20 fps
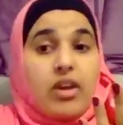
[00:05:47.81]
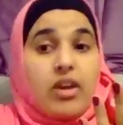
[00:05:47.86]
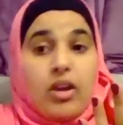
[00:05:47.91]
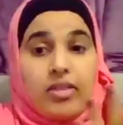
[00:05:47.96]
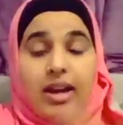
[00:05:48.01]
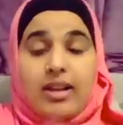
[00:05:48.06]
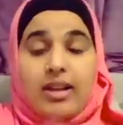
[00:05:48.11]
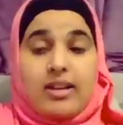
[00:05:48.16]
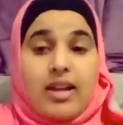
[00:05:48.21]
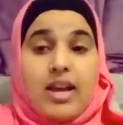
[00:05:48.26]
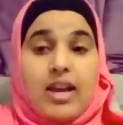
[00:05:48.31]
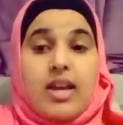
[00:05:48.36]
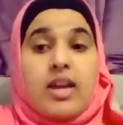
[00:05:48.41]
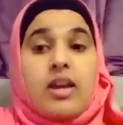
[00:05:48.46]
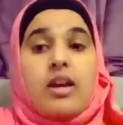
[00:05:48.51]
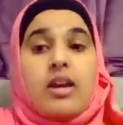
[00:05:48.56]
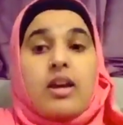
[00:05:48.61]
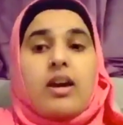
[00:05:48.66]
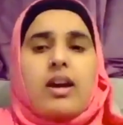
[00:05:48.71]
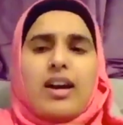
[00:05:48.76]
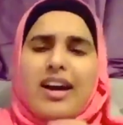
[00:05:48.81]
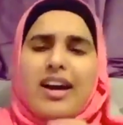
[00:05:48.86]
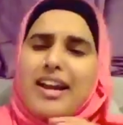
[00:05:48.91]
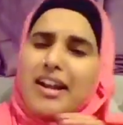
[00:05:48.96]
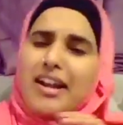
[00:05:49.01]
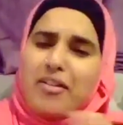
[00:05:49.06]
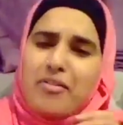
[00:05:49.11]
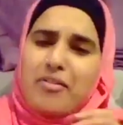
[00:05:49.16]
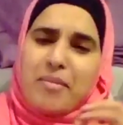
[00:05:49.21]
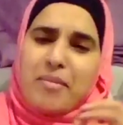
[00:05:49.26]
that day. And I
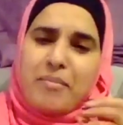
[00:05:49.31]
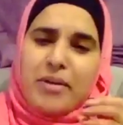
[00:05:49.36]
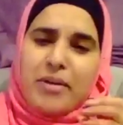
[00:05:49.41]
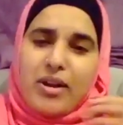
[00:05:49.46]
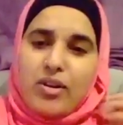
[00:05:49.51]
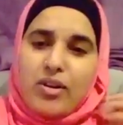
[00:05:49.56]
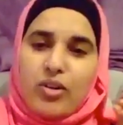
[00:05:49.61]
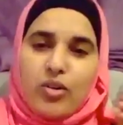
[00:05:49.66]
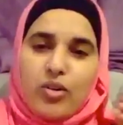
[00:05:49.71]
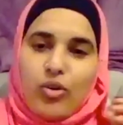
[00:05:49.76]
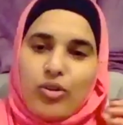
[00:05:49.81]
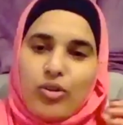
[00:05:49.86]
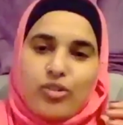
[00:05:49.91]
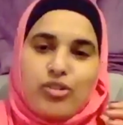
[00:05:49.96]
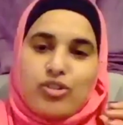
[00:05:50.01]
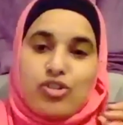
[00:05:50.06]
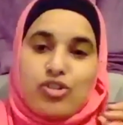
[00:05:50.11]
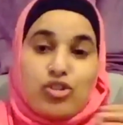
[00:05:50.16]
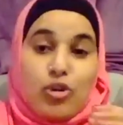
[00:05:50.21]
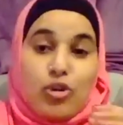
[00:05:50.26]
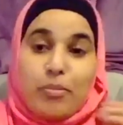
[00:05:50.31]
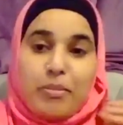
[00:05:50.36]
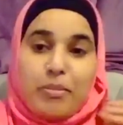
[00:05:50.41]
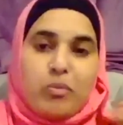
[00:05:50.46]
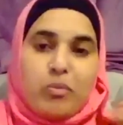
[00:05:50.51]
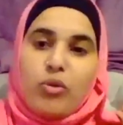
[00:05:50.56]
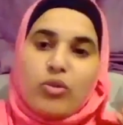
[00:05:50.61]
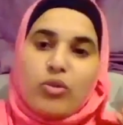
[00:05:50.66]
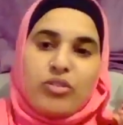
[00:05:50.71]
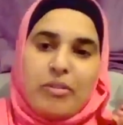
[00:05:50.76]
remember I'd gone to the shop and
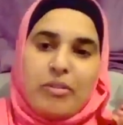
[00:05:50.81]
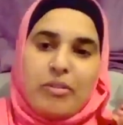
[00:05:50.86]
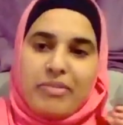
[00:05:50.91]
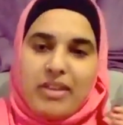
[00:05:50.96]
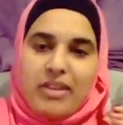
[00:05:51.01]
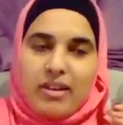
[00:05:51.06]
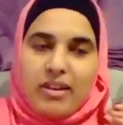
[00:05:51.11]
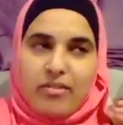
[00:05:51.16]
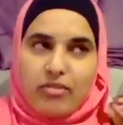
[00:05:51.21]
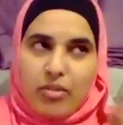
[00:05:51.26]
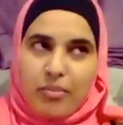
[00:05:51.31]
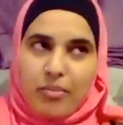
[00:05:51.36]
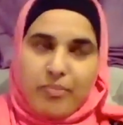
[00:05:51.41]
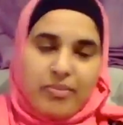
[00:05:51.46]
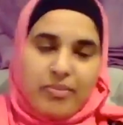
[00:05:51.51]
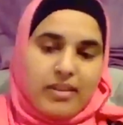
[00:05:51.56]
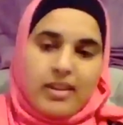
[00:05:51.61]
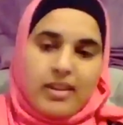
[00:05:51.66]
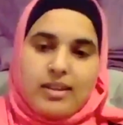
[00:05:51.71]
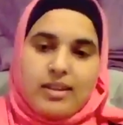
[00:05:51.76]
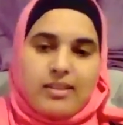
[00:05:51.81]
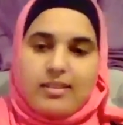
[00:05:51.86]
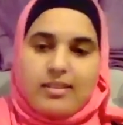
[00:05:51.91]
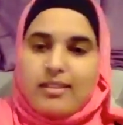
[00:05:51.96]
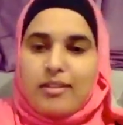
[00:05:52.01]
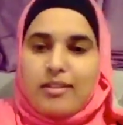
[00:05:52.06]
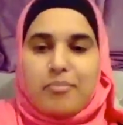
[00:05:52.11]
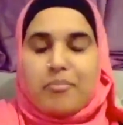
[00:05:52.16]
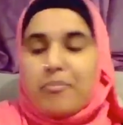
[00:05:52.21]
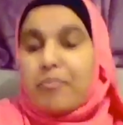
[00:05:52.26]
bought something from
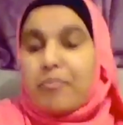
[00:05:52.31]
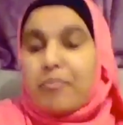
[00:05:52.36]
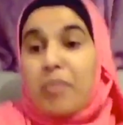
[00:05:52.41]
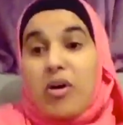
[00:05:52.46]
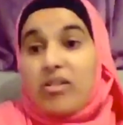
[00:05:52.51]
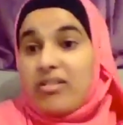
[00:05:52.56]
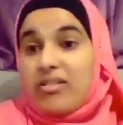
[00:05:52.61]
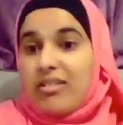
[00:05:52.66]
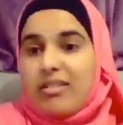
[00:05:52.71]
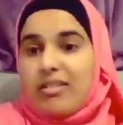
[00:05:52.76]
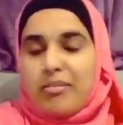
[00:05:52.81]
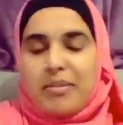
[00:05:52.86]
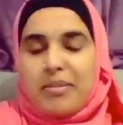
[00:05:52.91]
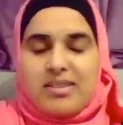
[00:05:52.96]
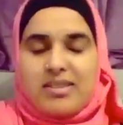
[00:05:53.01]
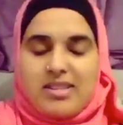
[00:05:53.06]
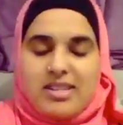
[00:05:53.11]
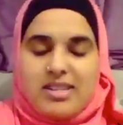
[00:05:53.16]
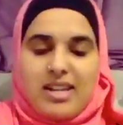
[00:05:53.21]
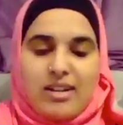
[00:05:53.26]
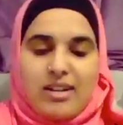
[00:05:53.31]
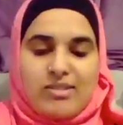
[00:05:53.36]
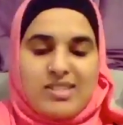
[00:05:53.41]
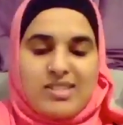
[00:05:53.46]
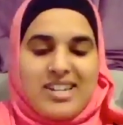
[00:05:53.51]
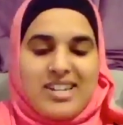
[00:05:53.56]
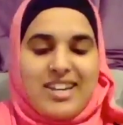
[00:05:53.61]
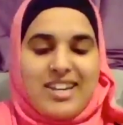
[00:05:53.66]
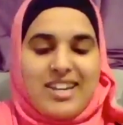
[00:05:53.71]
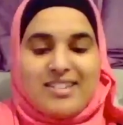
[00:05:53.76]
the Marks and Spencer
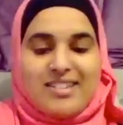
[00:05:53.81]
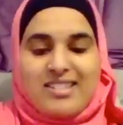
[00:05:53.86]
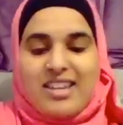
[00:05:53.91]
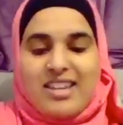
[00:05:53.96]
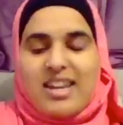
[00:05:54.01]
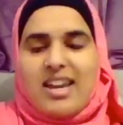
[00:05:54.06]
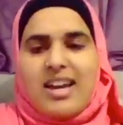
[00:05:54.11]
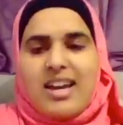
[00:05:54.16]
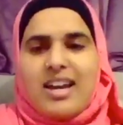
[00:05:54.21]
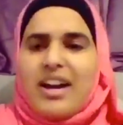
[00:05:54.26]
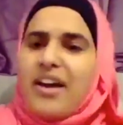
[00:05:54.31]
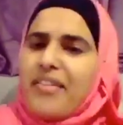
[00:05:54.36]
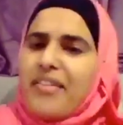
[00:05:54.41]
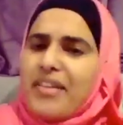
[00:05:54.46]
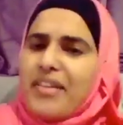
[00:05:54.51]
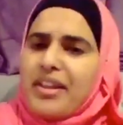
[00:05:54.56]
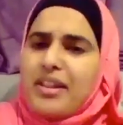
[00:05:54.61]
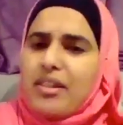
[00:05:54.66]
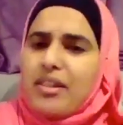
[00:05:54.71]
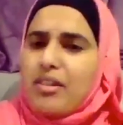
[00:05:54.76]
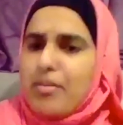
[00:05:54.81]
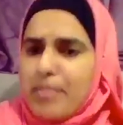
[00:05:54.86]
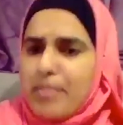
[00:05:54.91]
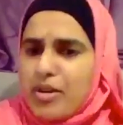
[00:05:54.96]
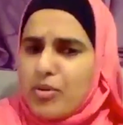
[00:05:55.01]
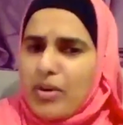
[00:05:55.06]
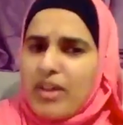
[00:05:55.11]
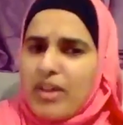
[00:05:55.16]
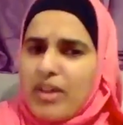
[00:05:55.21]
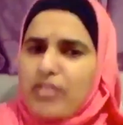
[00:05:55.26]
downstairs. And then the
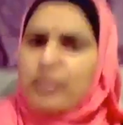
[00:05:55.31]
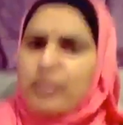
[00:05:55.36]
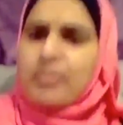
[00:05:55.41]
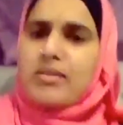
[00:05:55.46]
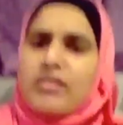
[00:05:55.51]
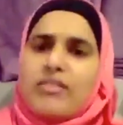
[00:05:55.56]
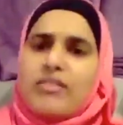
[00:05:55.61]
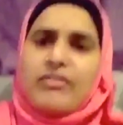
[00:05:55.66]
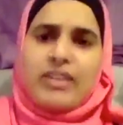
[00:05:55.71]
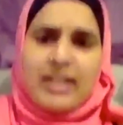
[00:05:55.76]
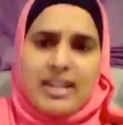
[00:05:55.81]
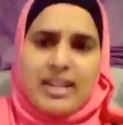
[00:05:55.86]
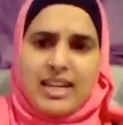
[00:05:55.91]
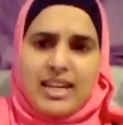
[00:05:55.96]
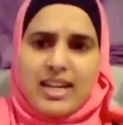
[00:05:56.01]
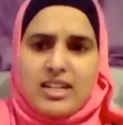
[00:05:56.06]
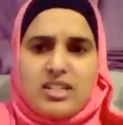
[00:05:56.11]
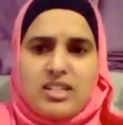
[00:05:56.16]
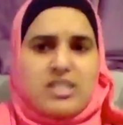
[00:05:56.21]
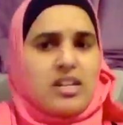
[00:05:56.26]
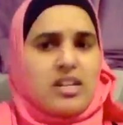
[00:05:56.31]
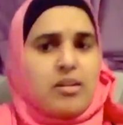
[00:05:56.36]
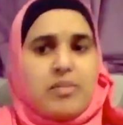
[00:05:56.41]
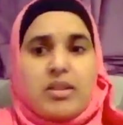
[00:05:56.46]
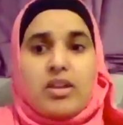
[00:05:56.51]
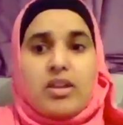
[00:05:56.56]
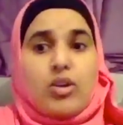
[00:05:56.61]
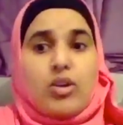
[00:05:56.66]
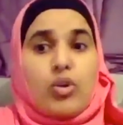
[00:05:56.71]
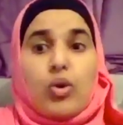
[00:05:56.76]
midwife specifically had to tell me
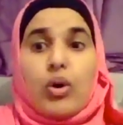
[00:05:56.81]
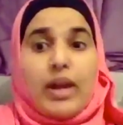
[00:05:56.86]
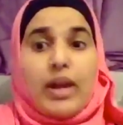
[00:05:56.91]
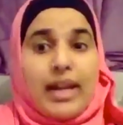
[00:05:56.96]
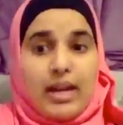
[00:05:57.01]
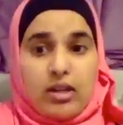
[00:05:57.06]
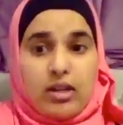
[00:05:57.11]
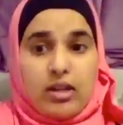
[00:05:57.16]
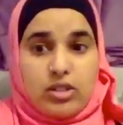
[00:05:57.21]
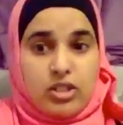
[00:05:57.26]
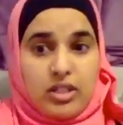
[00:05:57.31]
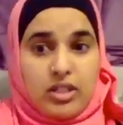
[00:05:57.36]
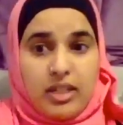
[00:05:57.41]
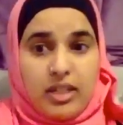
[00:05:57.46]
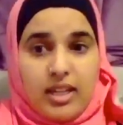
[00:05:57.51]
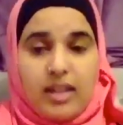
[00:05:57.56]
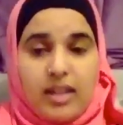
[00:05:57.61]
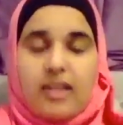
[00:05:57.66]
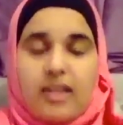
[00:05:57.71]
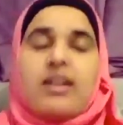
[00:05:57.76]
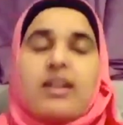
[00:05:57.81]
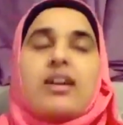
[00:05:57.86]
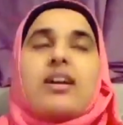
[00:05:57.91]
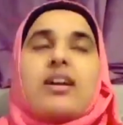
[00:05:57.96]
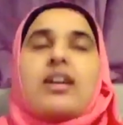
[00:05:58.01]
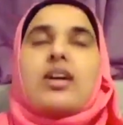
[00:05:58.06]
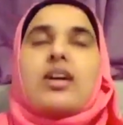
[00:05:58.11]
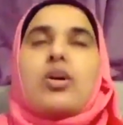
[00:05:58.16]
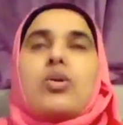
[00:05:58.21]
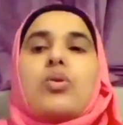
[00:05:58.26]
that you're not allowed to eat,
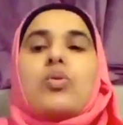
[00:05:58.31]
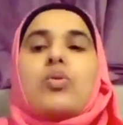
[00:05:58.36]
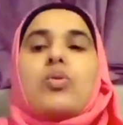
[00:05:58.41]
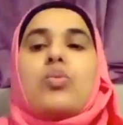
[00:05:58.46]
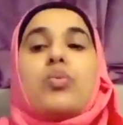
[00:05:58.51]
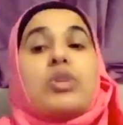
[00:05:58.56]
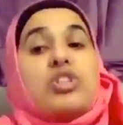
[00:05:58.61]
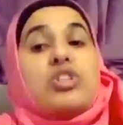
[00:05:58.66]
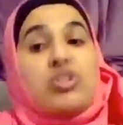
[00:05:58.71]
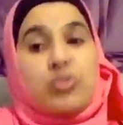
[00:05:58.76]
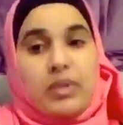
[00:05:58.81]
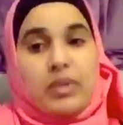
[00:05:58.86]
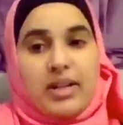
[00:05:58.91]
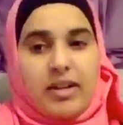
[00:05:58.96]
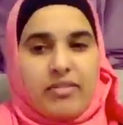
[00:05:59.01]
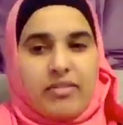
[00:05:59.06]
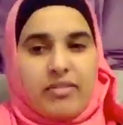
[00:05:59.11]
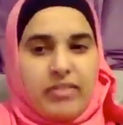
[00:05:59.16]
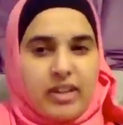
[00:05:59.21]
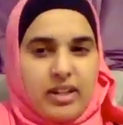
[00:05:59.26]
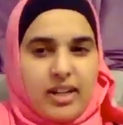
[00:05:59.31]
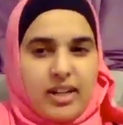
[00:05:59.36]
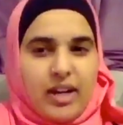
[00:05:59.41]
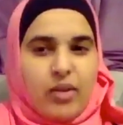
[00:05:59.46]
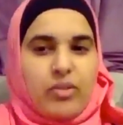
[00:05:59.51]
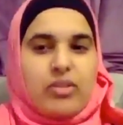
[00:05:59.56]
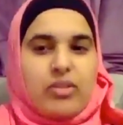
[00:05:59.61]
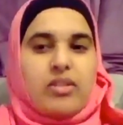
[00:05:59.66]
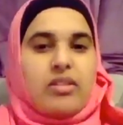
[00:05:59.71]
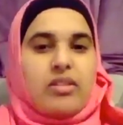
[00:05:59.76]
which is when I figured
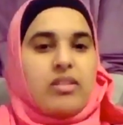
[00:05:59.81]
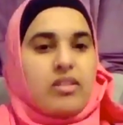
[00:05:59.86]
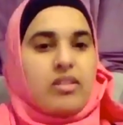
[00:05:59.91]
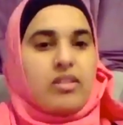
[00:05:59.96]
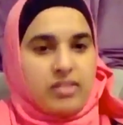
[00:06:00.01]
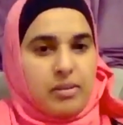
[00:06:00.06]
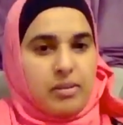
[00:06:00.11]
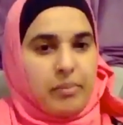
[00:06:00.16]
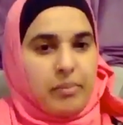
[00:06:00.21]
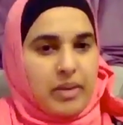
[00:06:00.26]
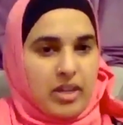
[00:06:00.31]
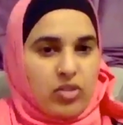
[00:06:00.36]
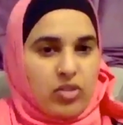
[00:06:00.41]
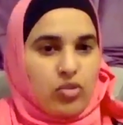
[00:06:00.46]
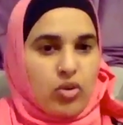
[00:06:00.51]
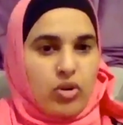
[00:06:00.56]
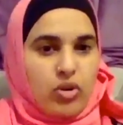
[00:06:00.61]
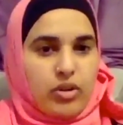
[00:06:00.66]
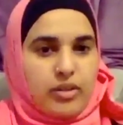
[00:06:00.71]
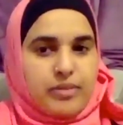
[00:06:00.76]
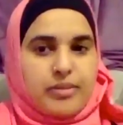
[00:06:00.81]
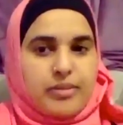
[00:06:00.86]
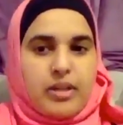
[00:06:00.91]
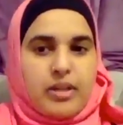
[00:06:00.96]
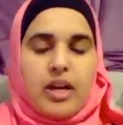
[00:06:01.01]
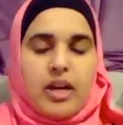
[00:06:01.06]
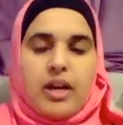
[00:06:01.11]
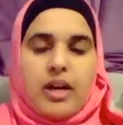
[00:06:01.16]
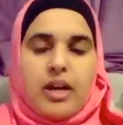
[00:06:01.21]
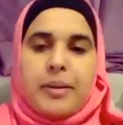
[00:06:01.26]
out that something's wrong.
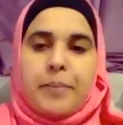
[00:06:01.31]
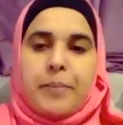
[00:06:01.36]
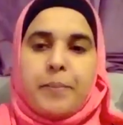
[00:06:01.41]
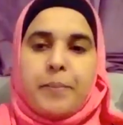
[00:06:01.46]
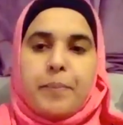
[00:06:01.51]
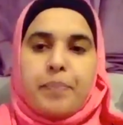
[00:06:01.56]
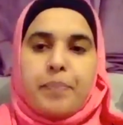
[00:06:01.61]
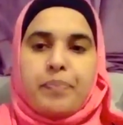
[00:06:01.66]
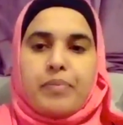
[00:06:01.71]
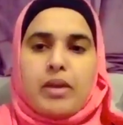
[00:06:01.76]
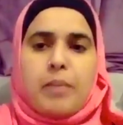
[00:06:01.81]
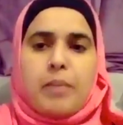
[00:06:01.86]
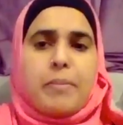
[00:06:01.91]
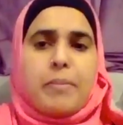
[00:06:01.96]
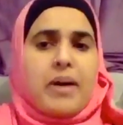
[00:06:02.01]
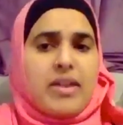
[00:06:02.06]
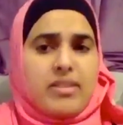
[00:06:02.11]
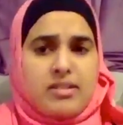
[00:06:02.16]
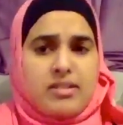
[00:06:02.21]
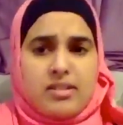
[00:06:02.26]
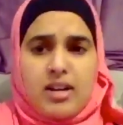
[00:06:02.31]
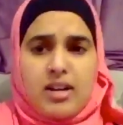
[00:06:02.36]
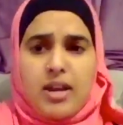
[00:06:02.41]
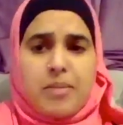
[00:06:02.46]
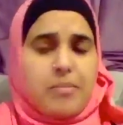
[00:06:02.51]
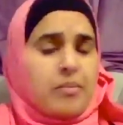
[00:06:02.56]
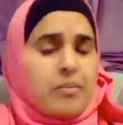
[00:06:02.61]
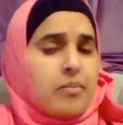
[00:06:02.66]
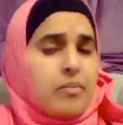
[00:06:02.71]
By the time